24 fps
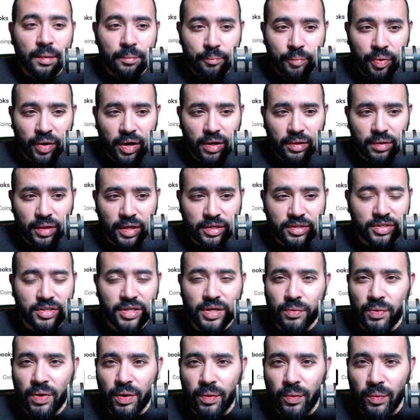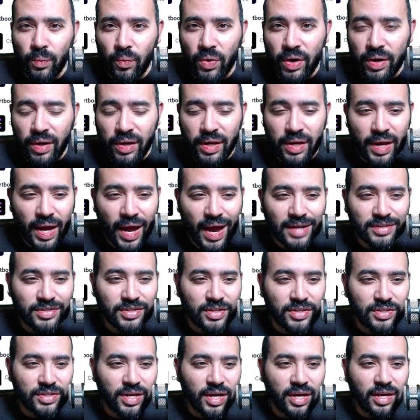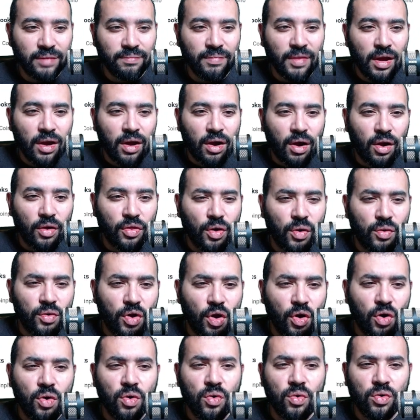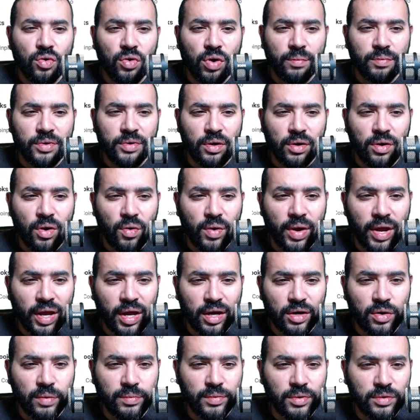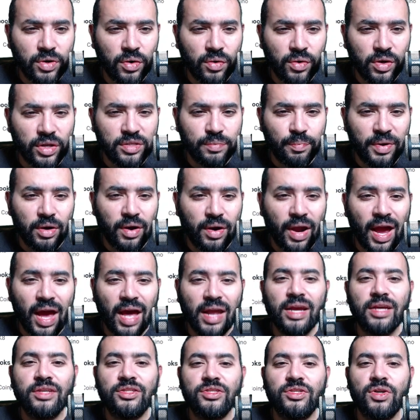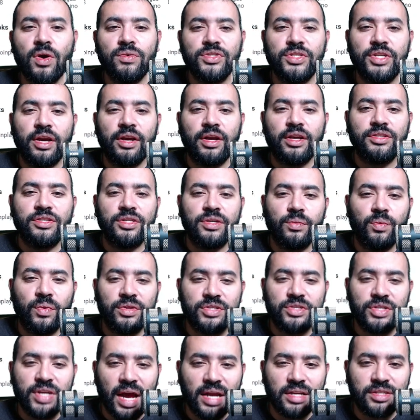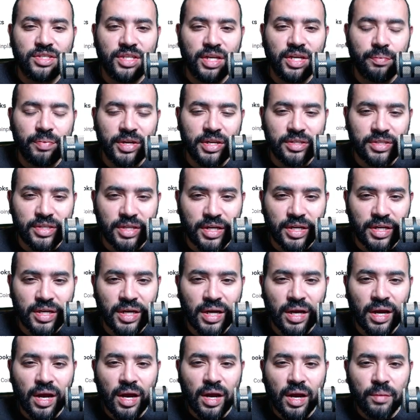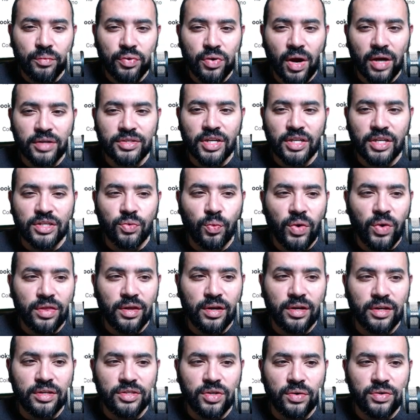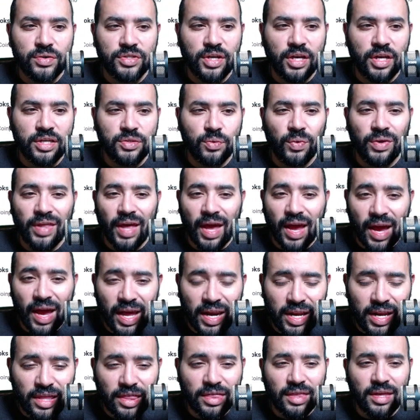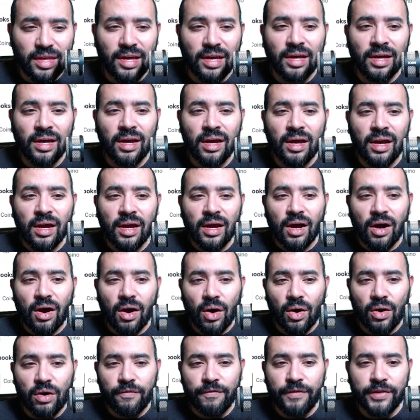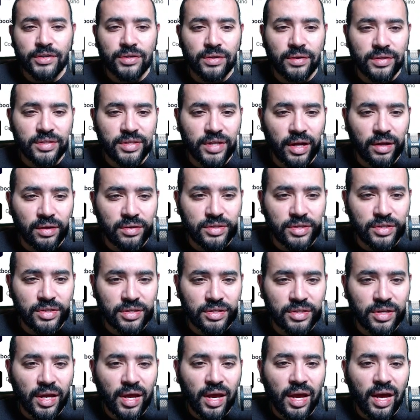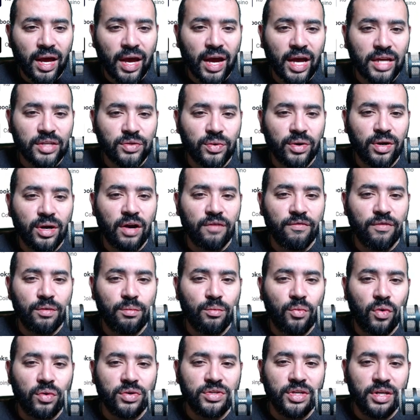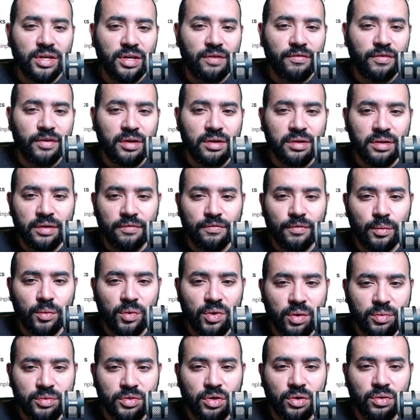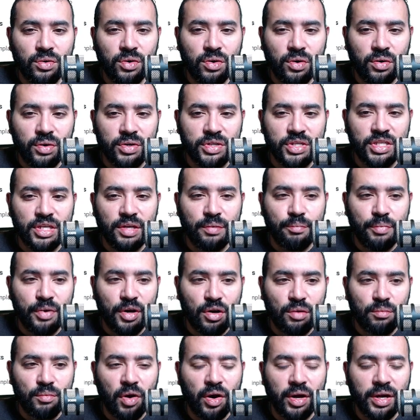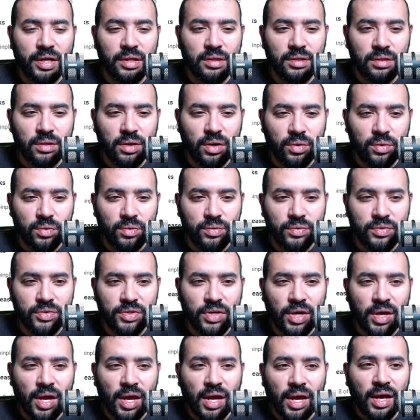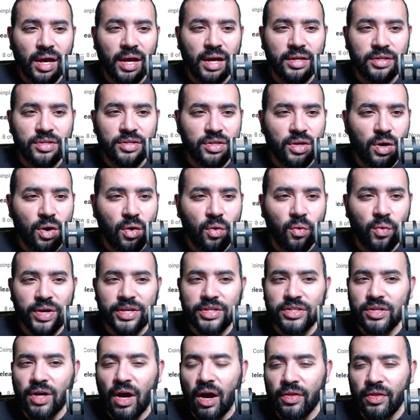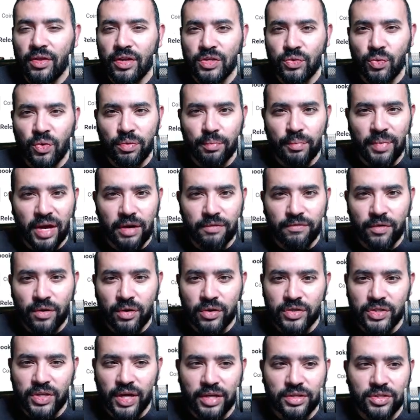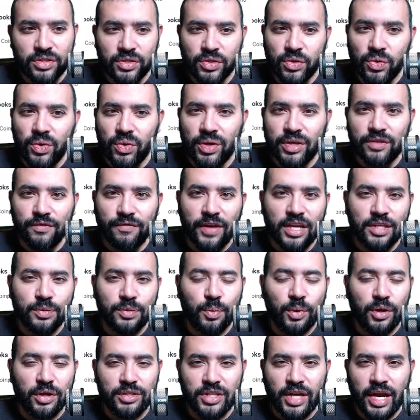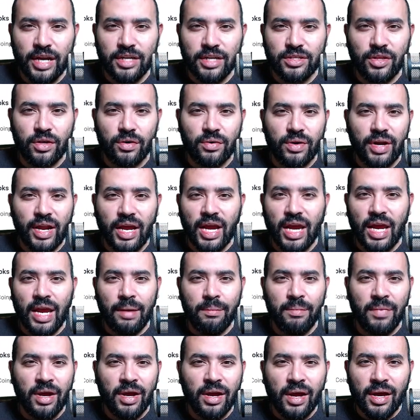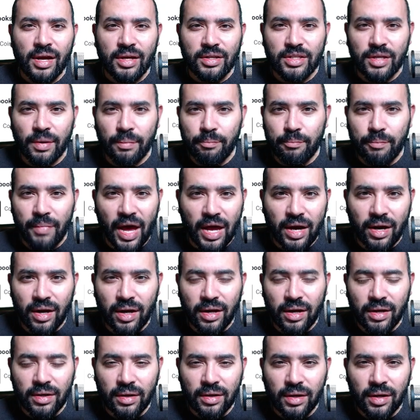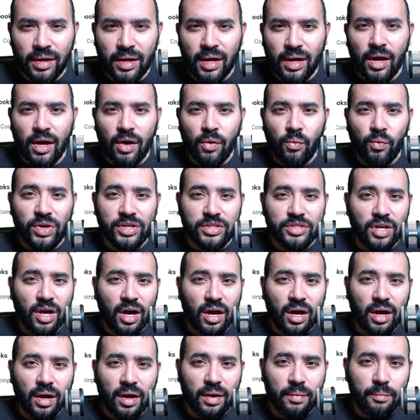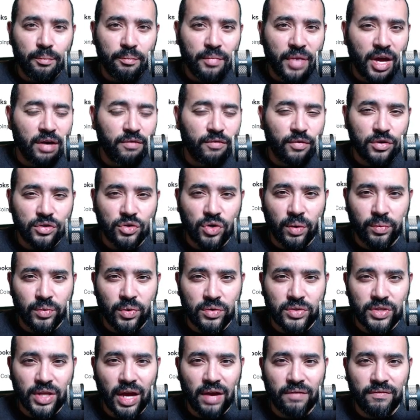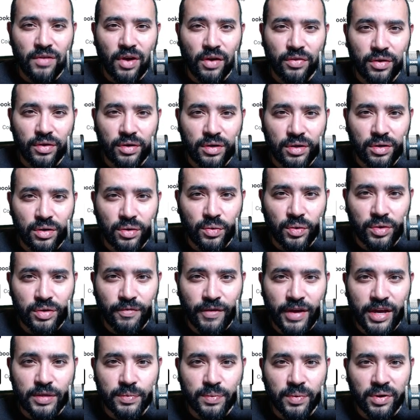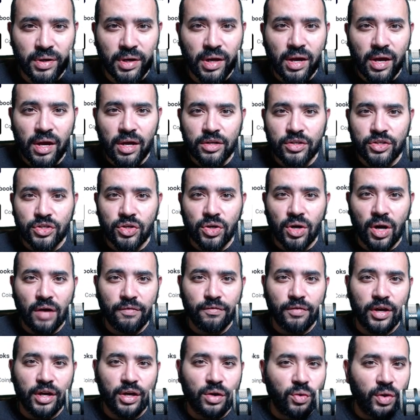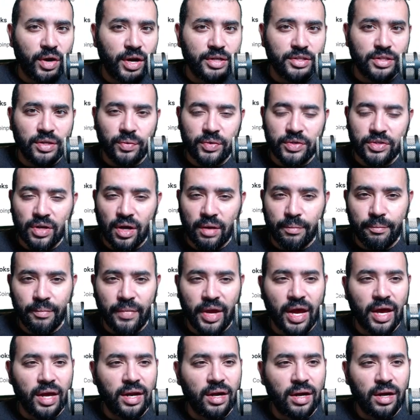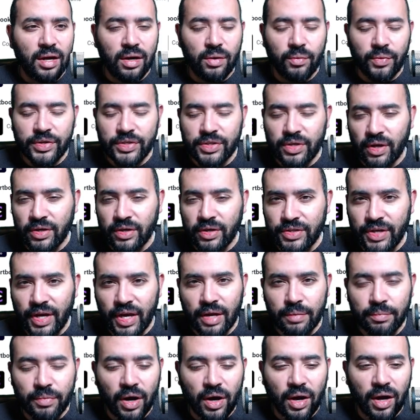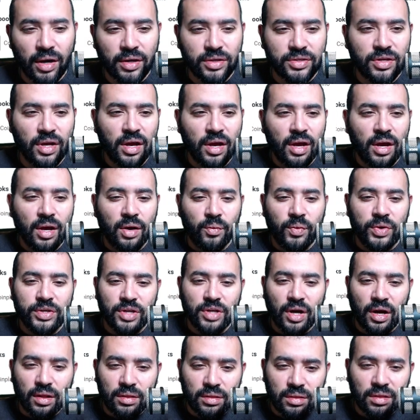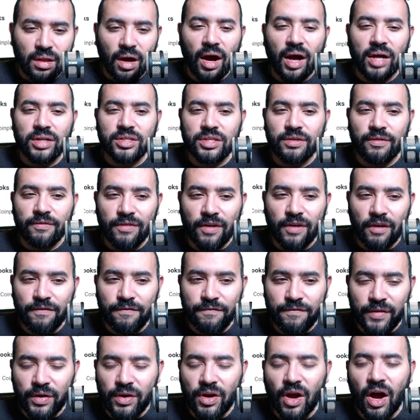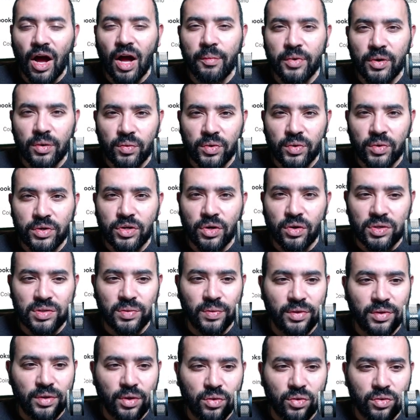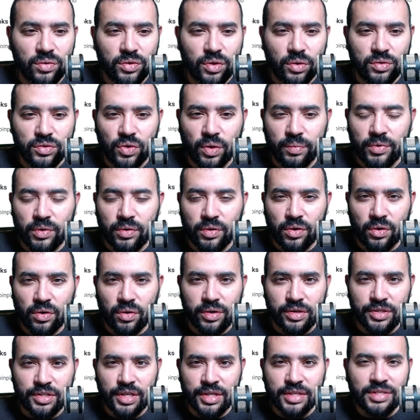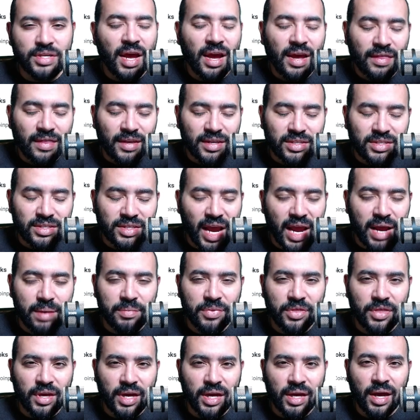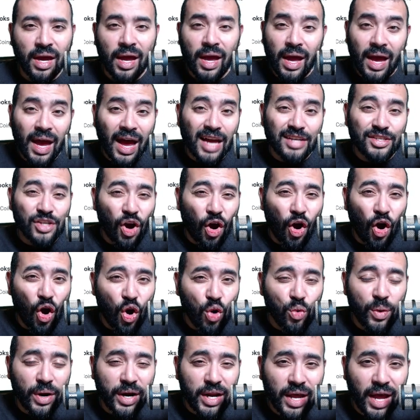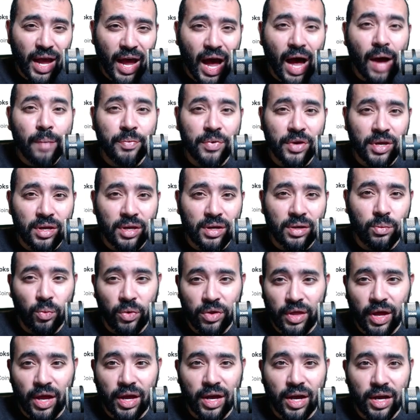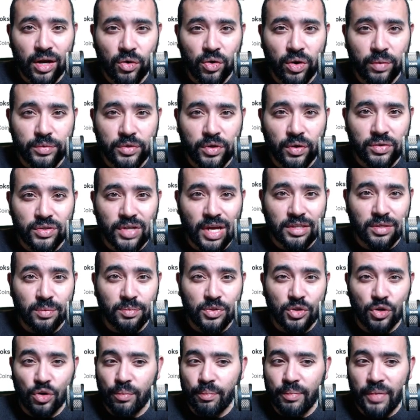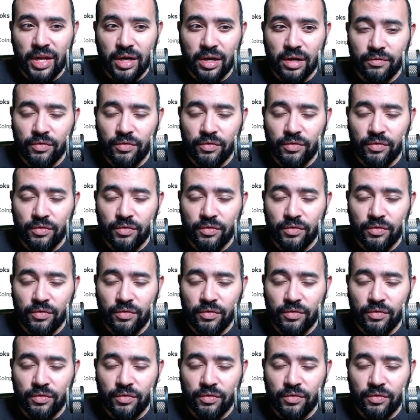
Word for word: But let's see what, what he has to say. Although no crypt, no AI crypto tokens bear any association with ChatGPT, projects with an association with anything artificial intelligence has recovered more significantly from cryptocurrency bear market lows. And so we saw this with Metaverse as soon as Facebook changed their name to Meta we saw metaverse cryptos that have nothing to do with Facebook shoot off like crazy. We saw Mana, we saw Sandbox, we saw lots of, of phenomenal returns with those, those cryptocurrencies. The same thing has already happened with AI cryptos, as I'm sure many